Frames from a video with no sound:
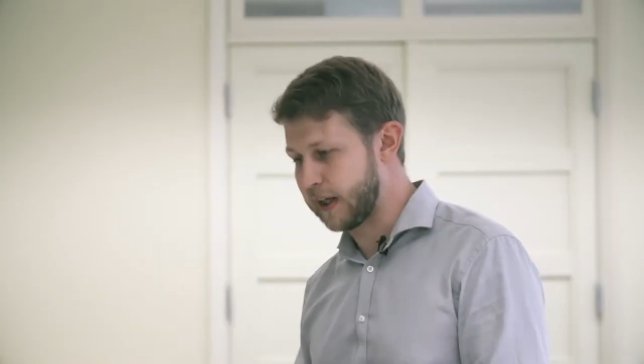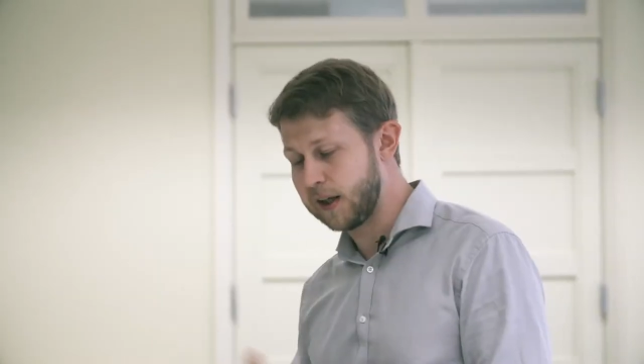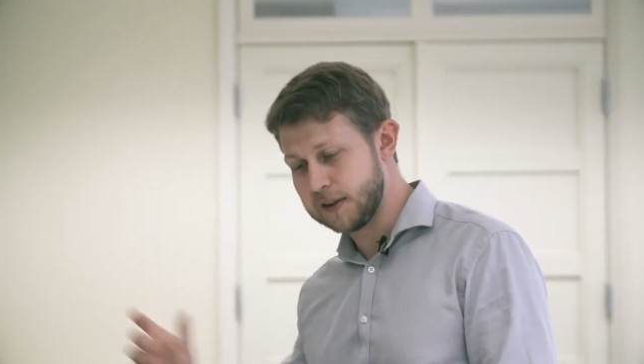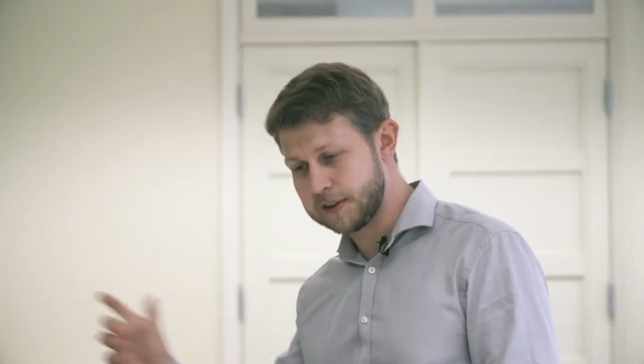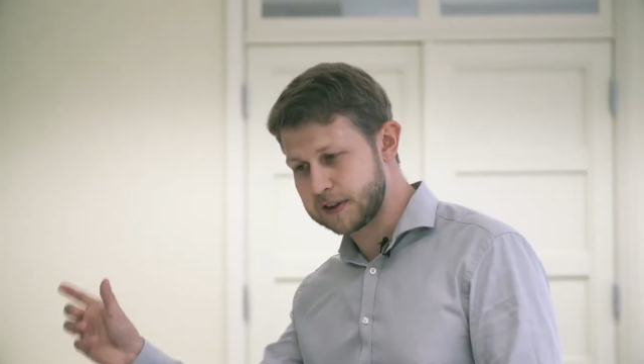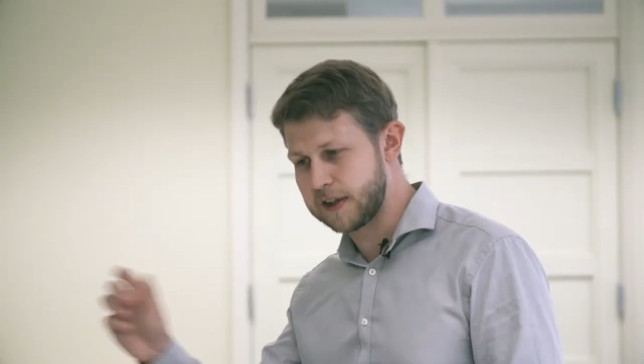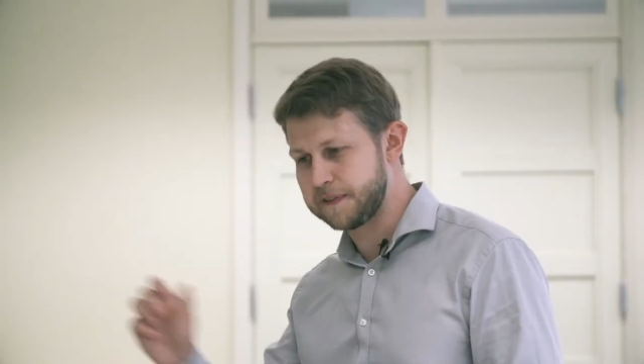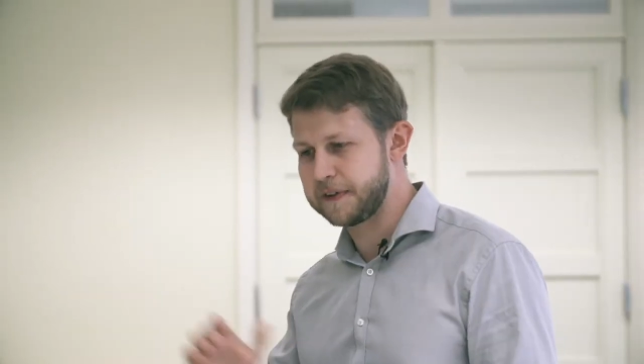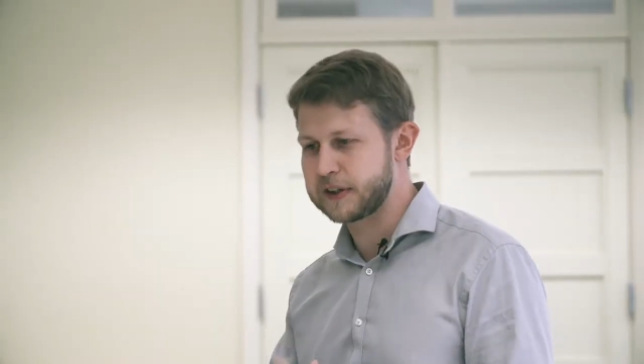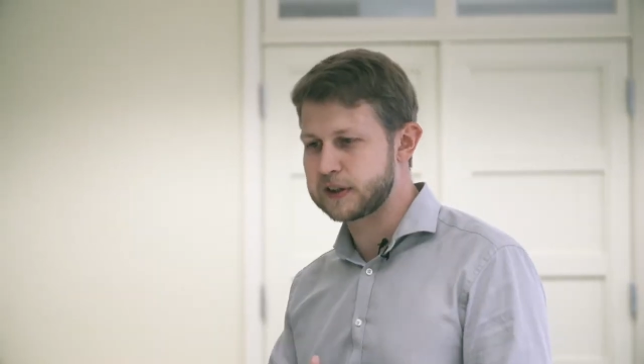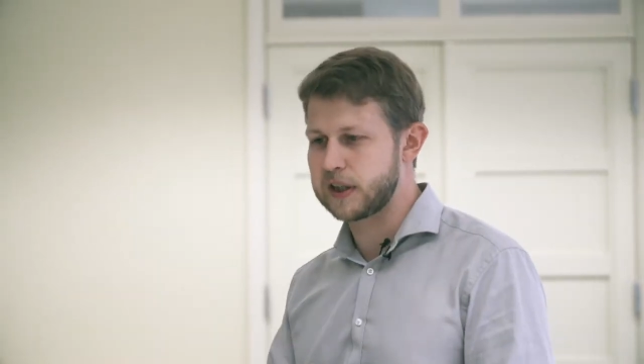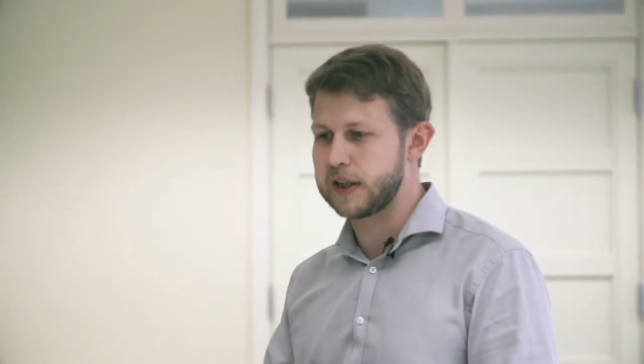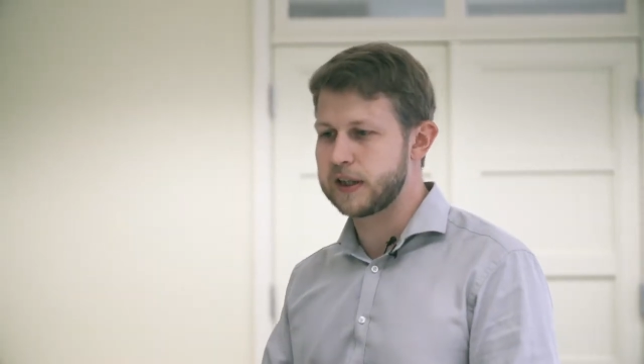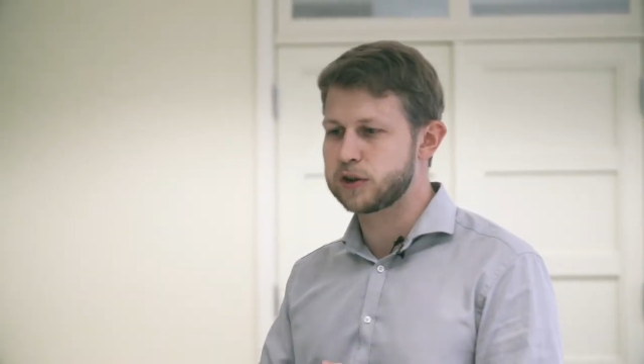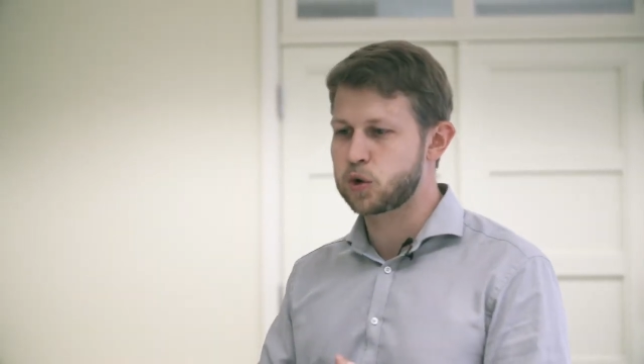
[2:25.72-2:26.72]
alt suffix
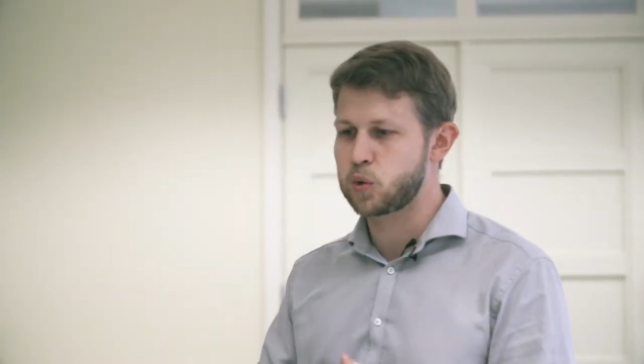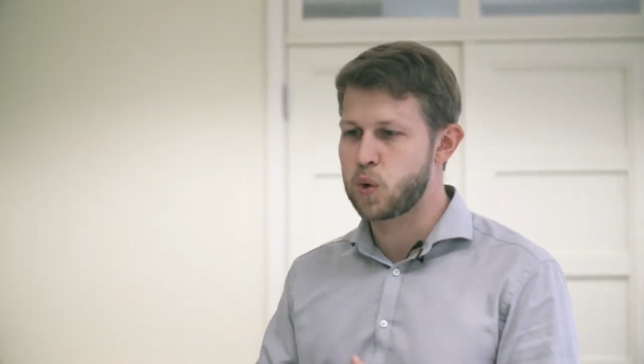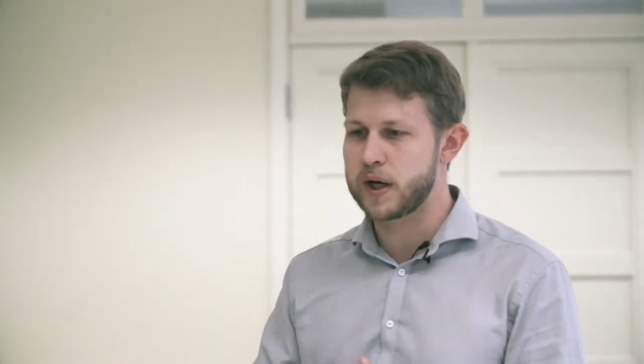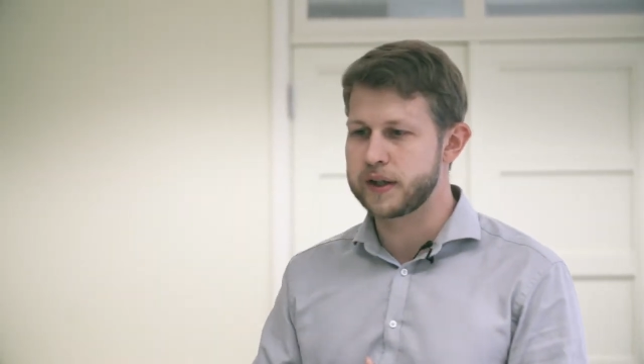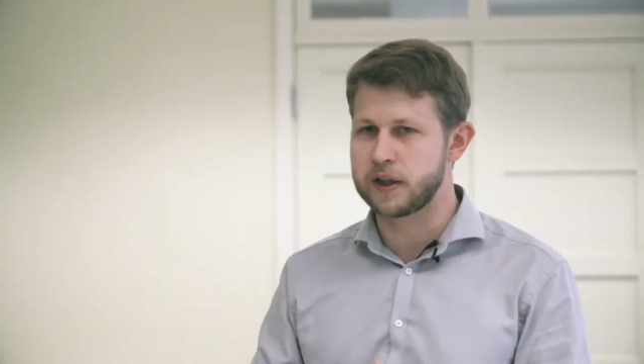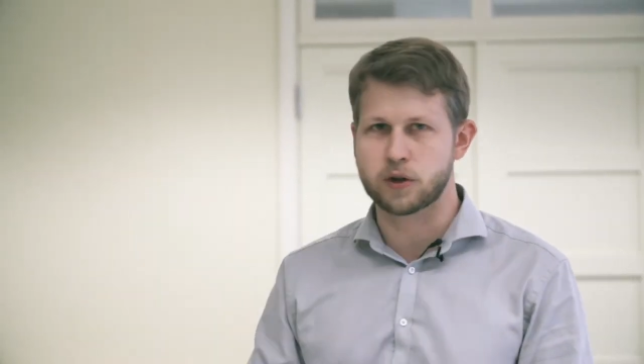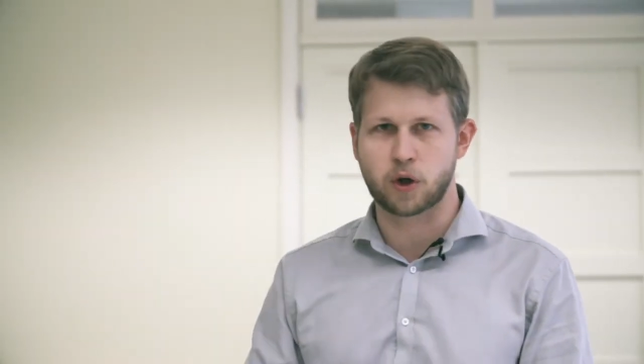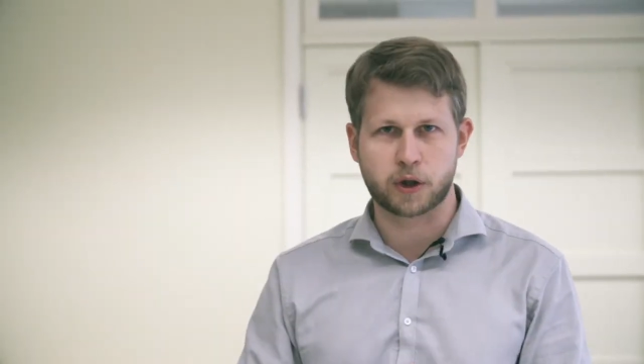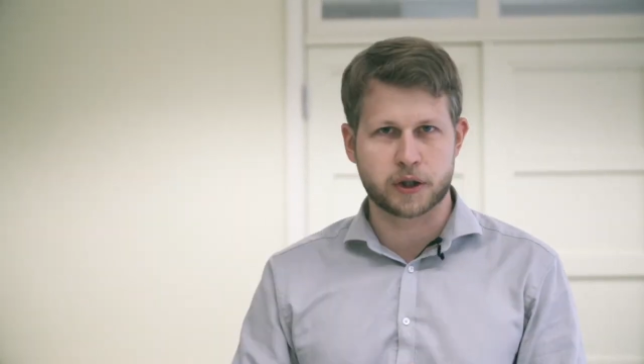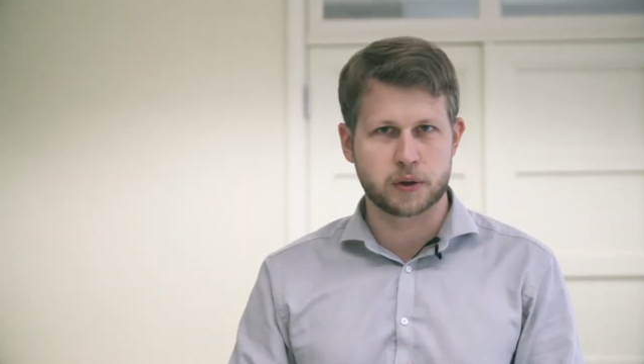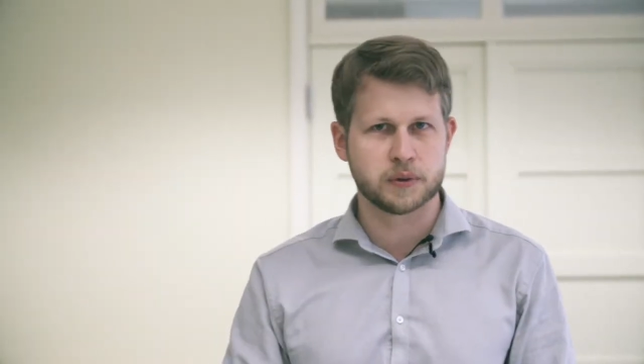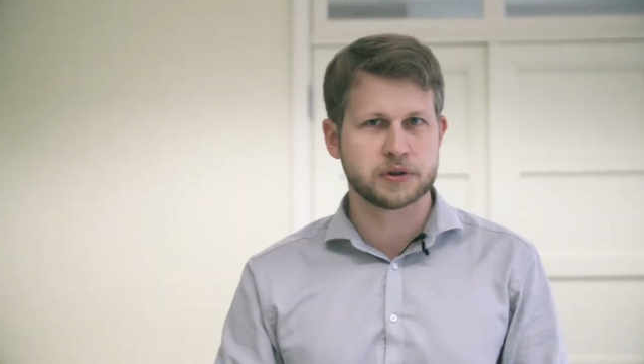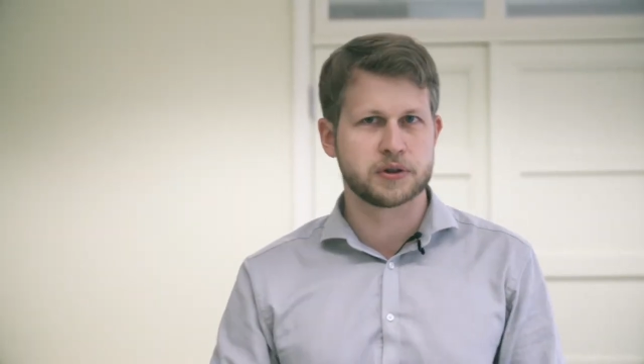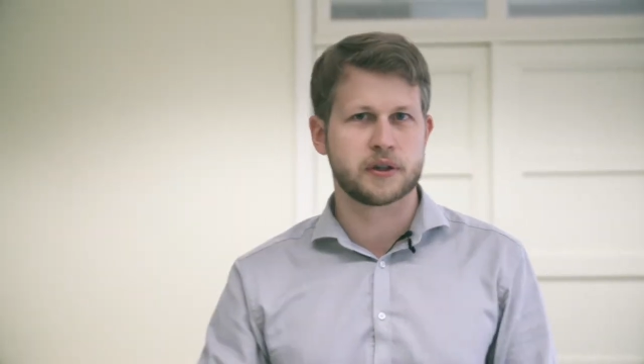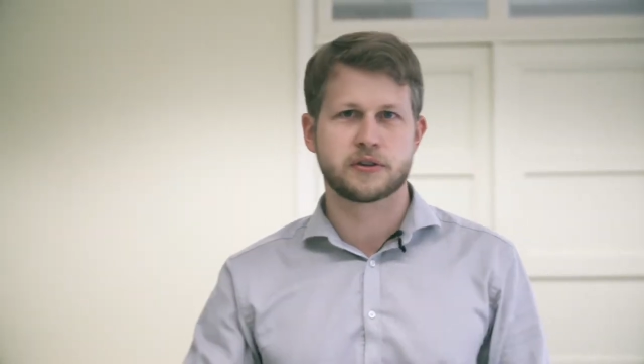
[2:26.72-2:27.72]
is quite innocuous.